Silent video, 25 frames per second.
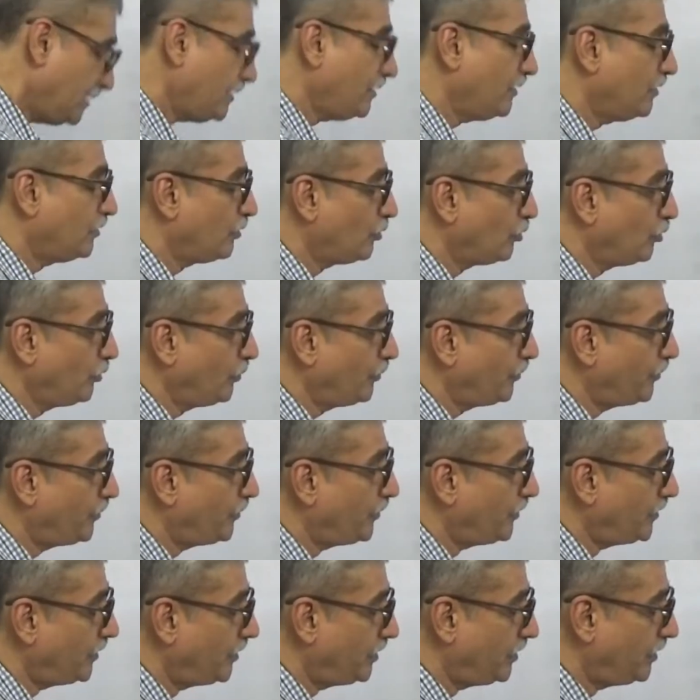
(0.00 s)
group
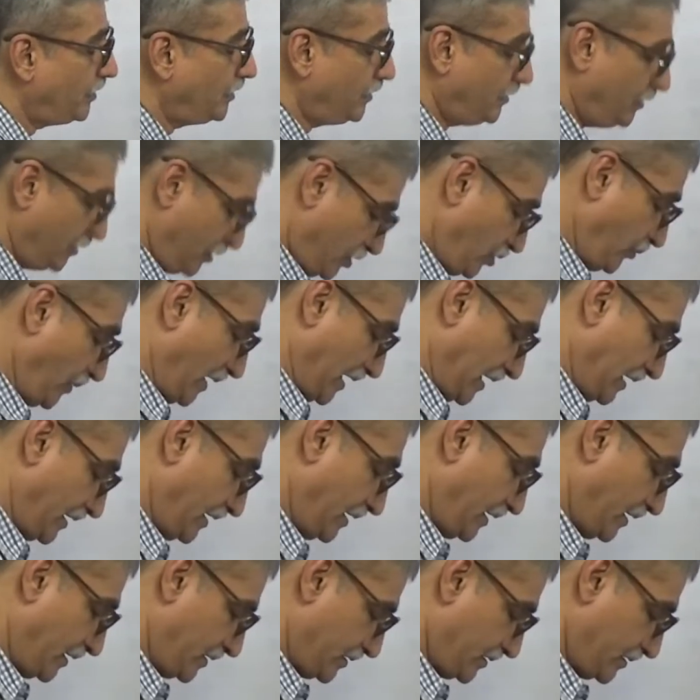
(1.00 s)
12
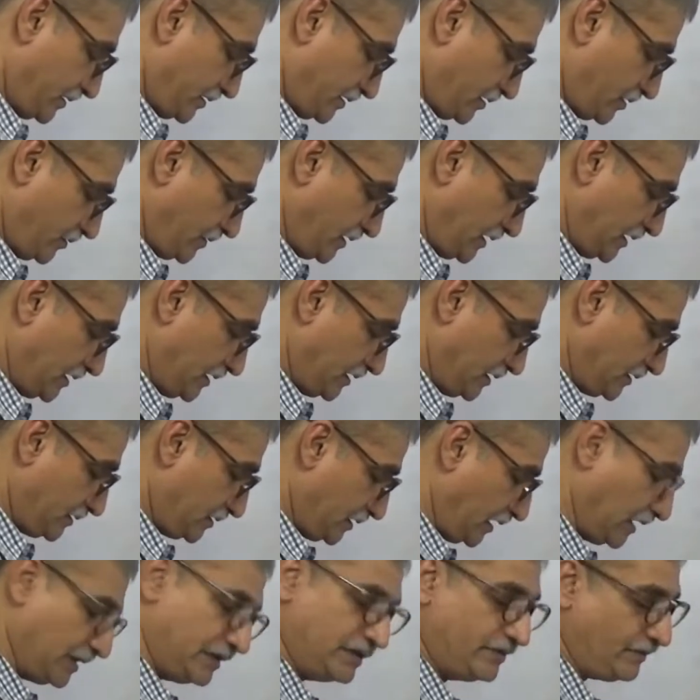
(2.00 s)
na 12
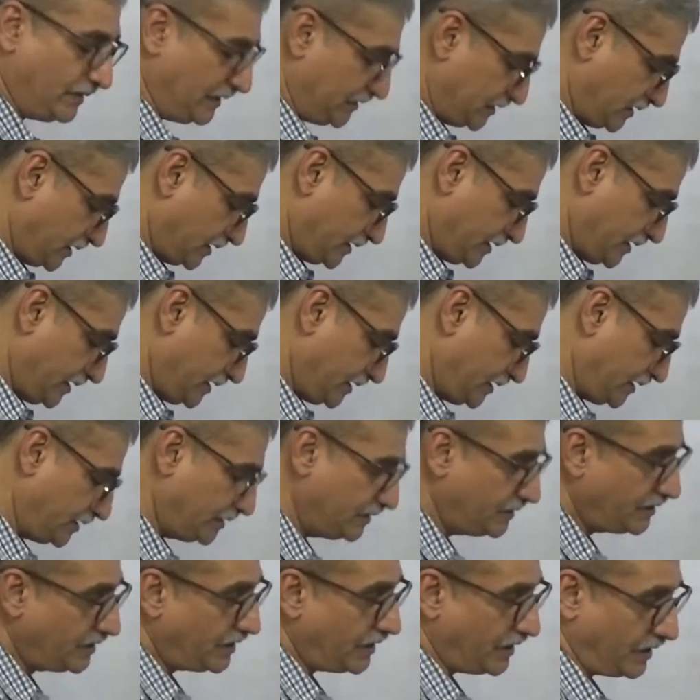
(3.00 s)
13 na
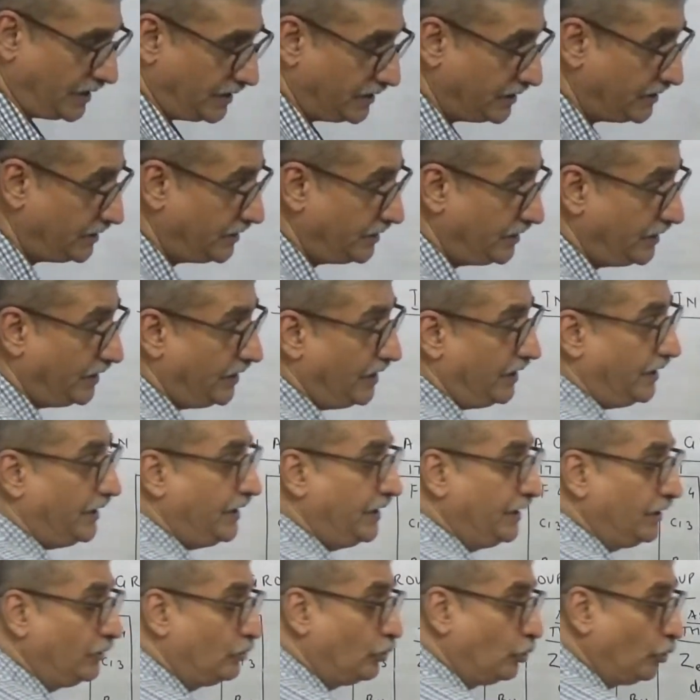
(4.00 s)

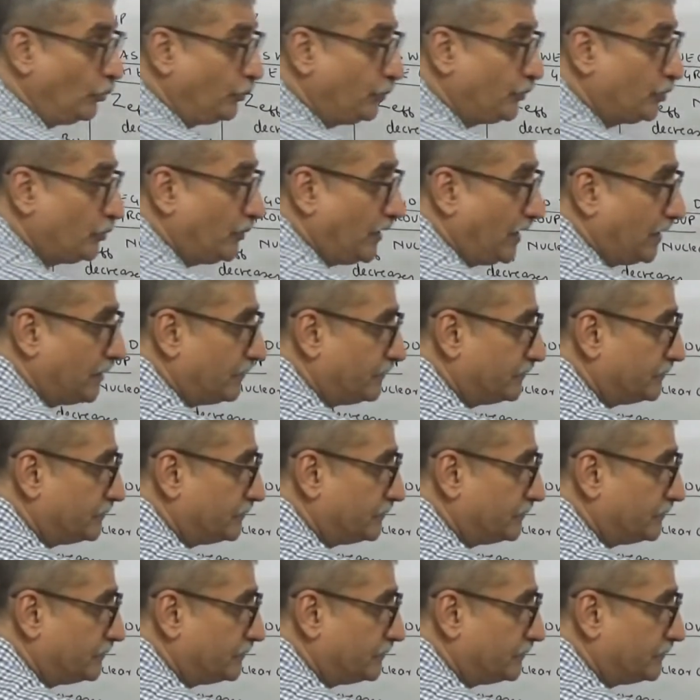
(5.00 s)
in group 12,